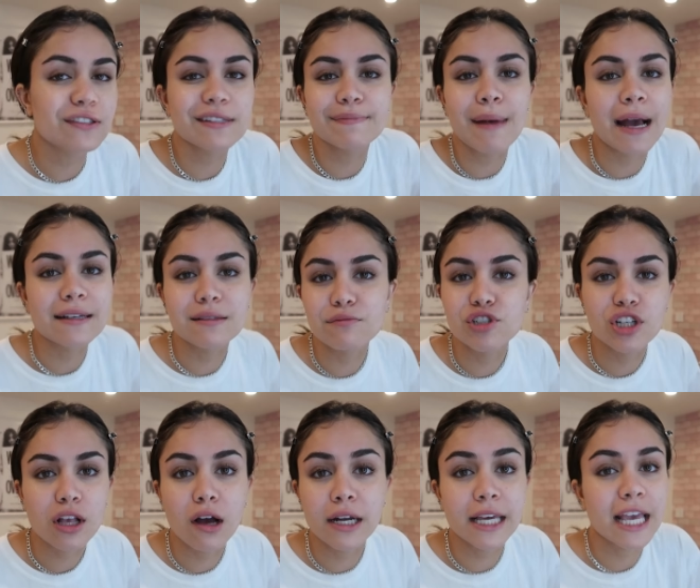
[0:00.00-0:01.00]
I just smacked
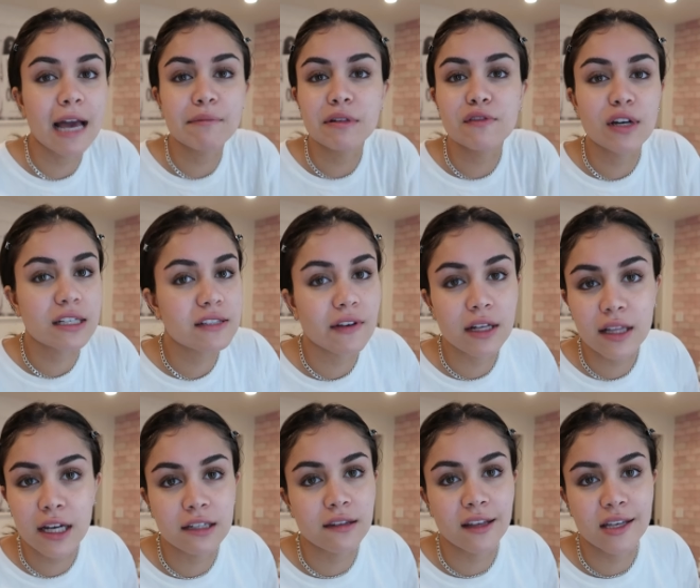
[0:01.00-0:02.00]
on. I can't believe you guys even
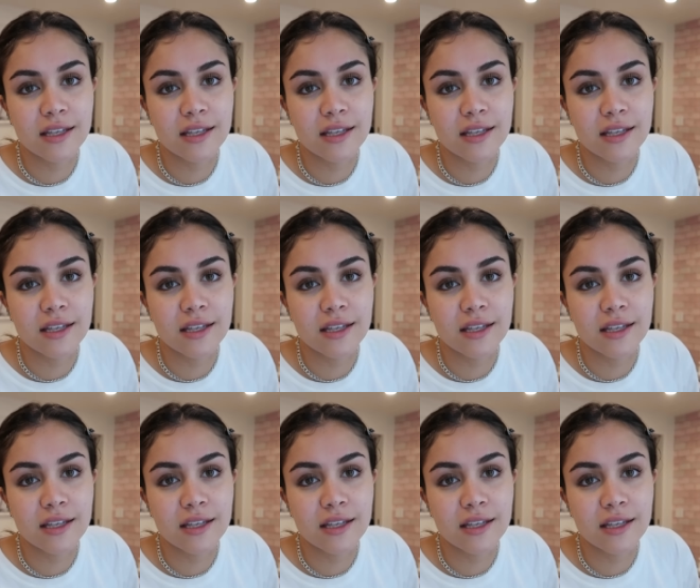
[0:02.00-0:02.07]
clicked